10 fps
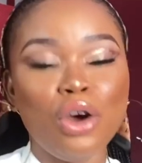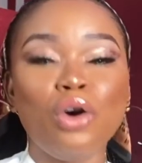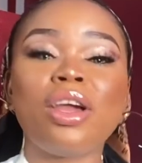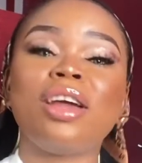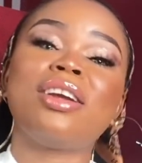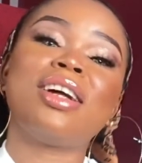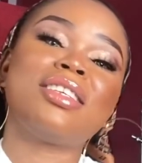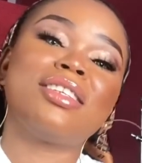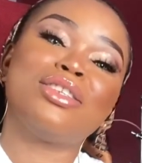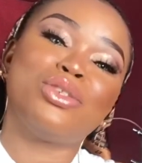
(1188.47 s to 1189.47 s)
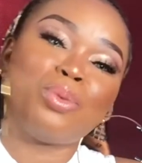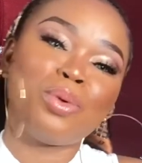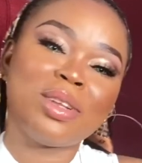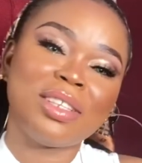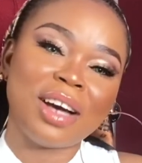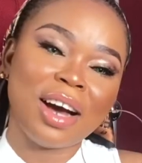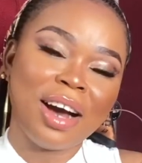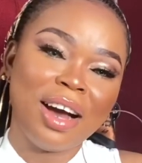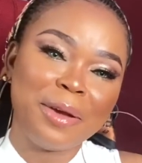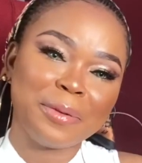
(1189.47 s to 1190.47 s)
Okay, another thing is the water.